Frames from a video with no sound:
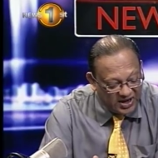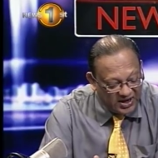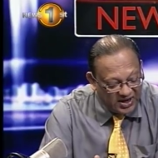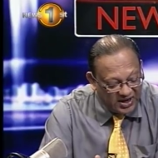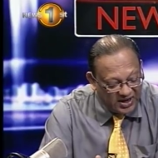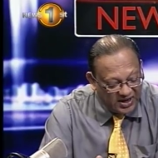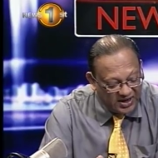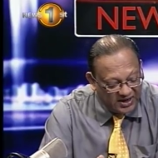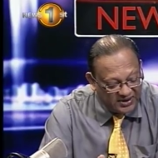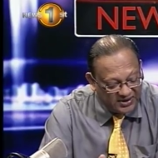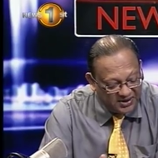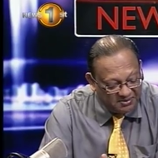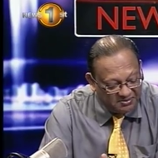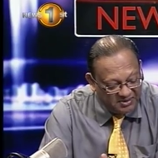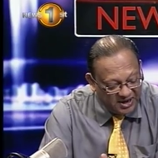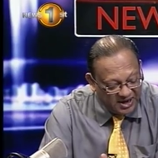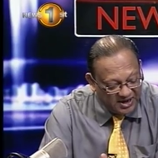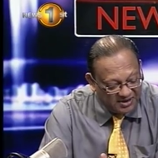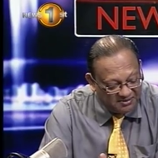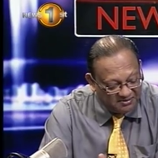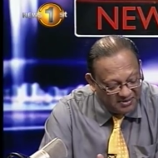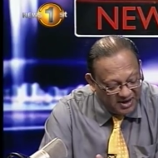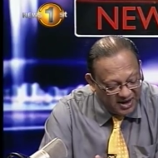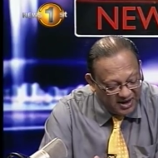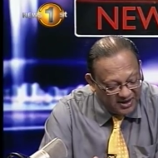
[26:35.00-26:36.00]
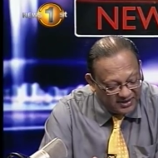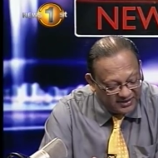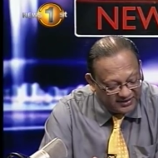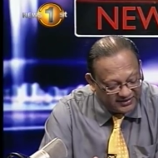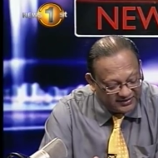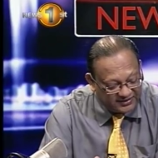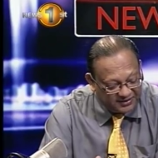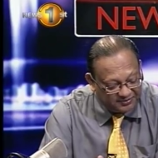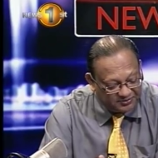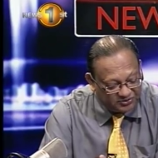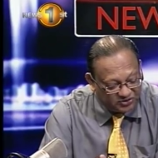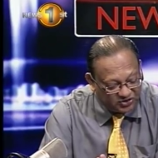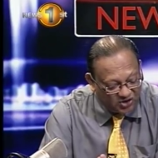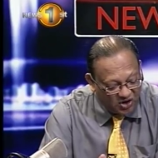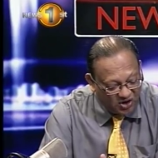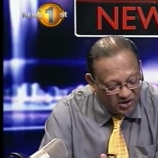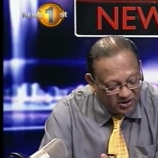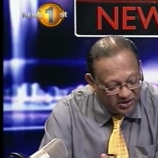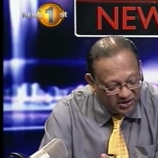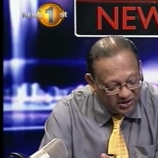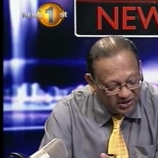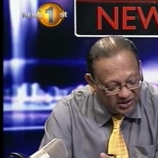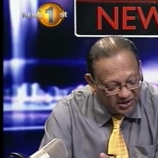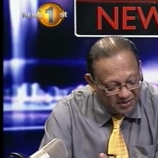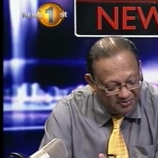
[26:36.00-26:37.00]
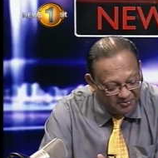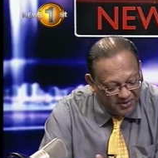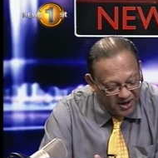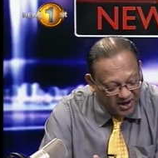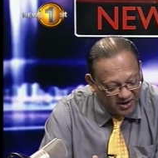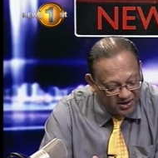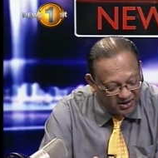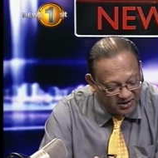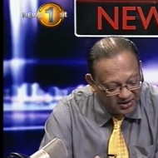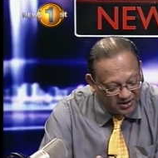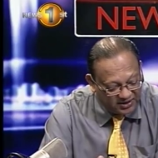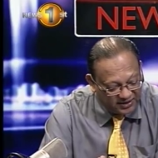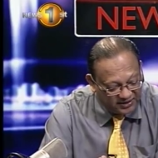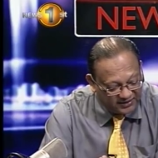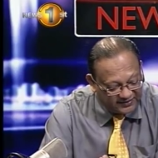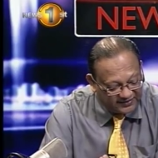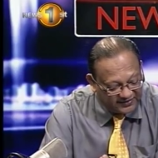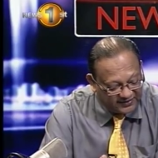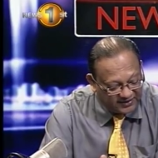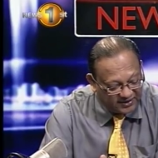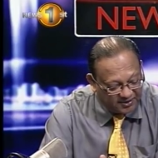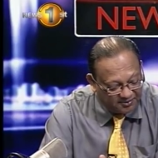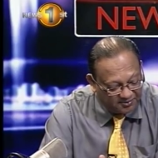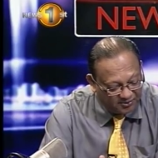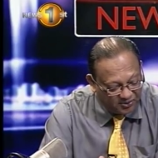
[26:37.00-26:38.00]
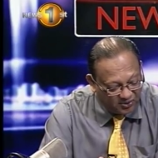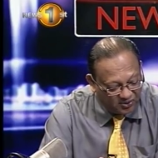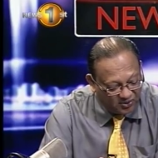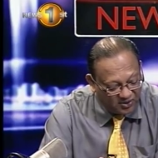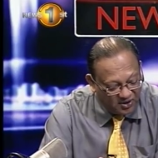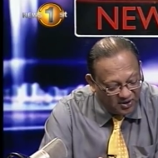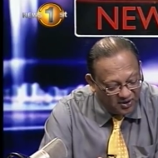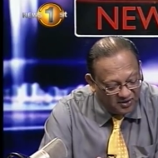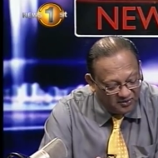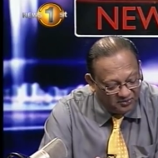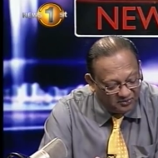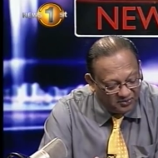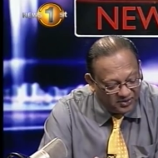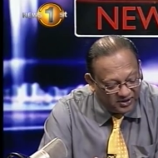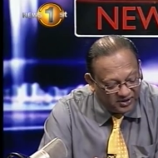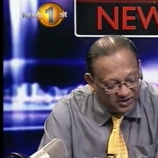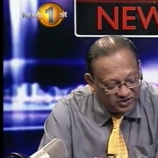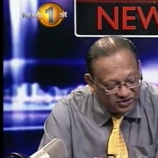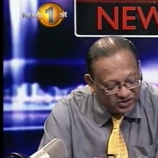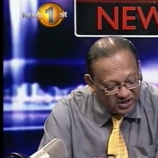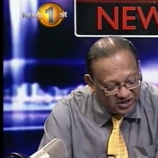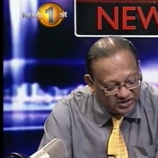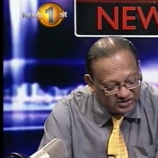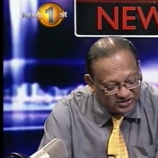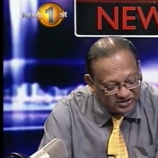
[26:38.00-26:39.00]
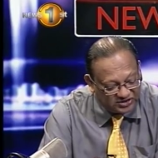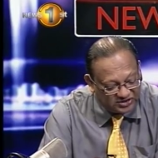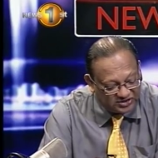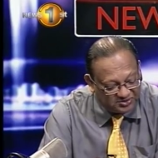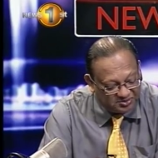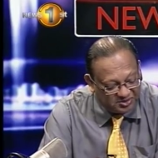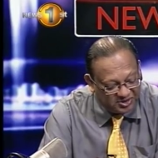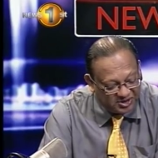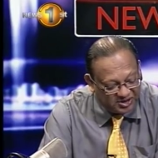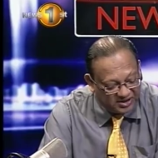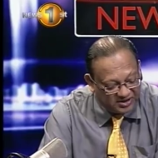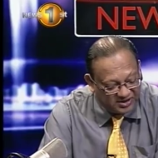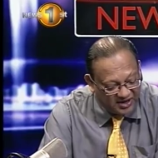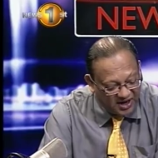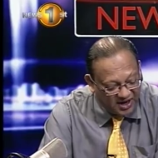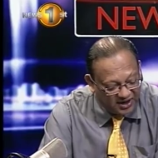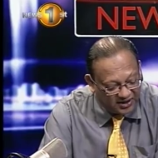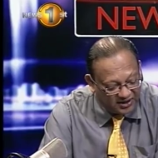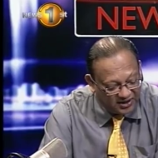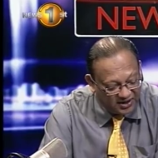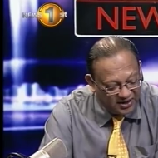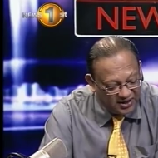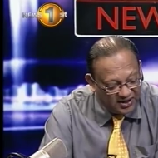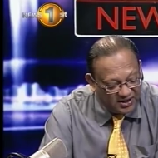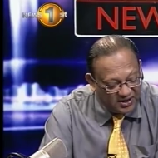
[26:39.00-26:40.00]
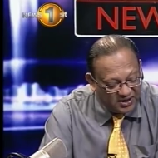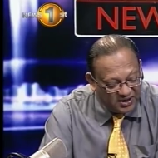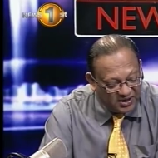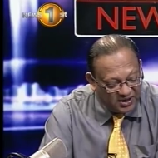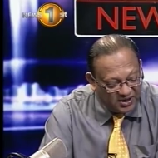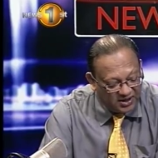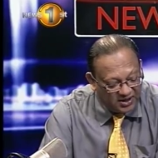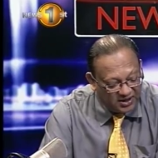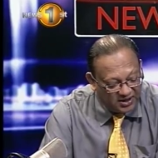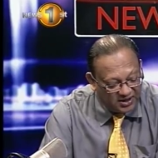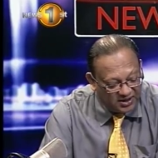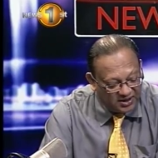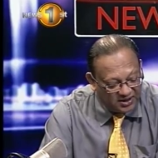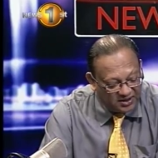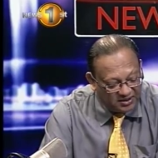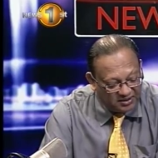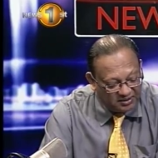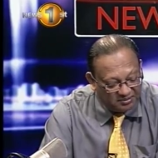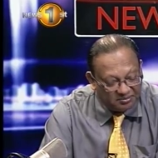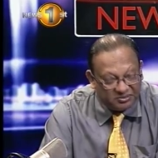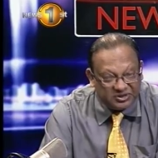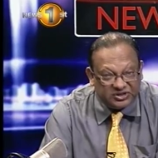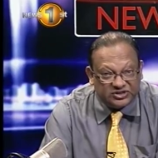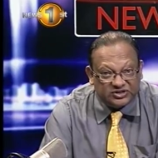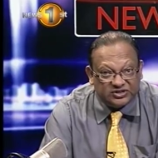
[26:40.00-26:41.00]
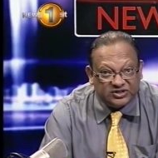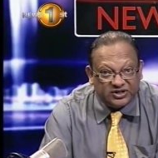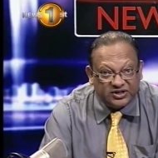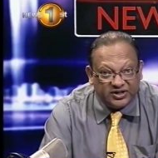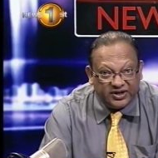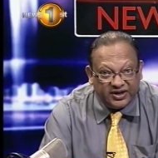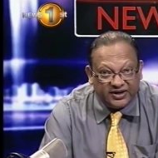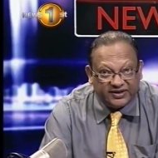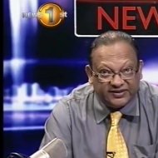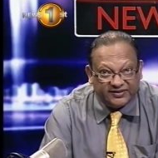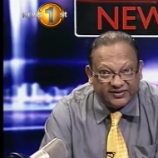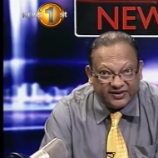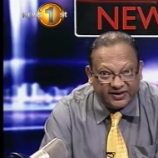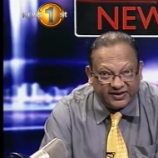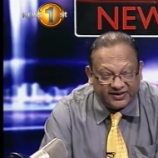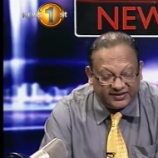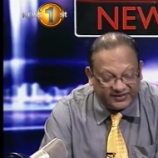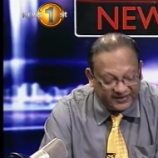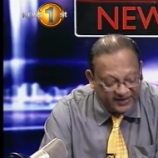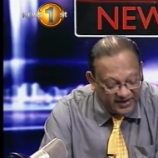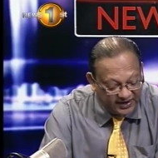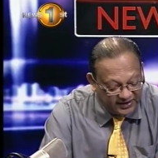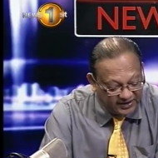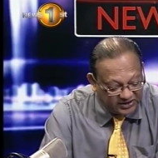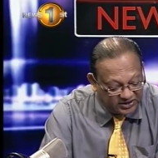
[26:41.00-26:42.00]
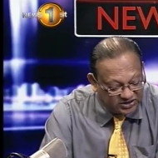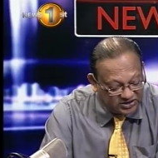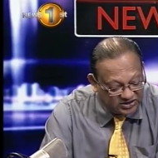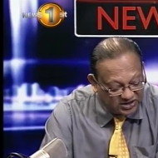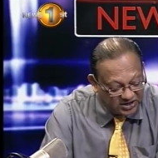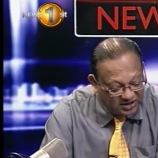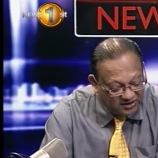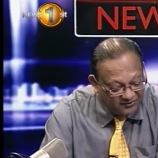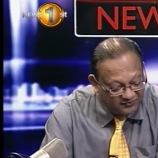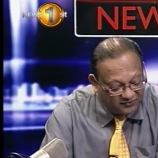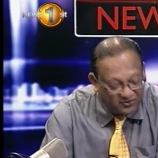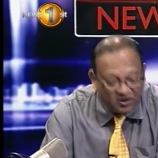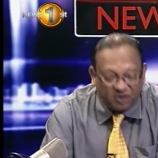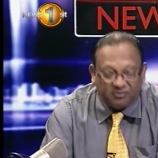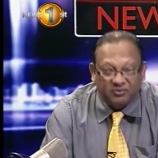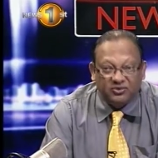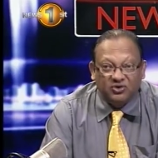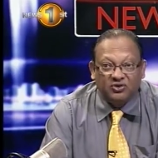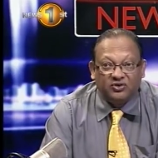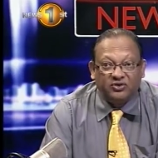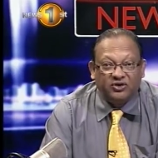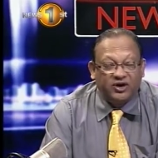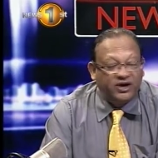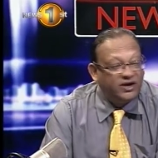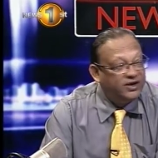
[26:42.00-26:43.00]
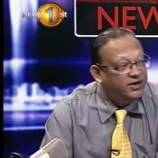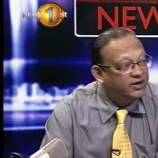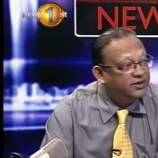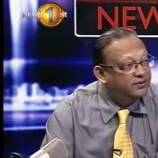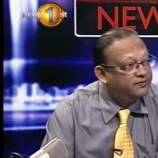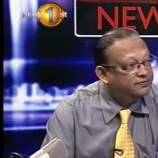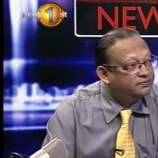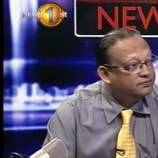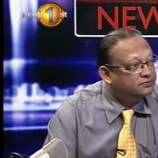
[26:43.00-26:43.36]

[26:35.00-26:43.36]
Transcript: Uh, the main man is absconding, apparently in Singapore. Will justice be done? Uh, Mr. XXX uh, from Nuwara Eliya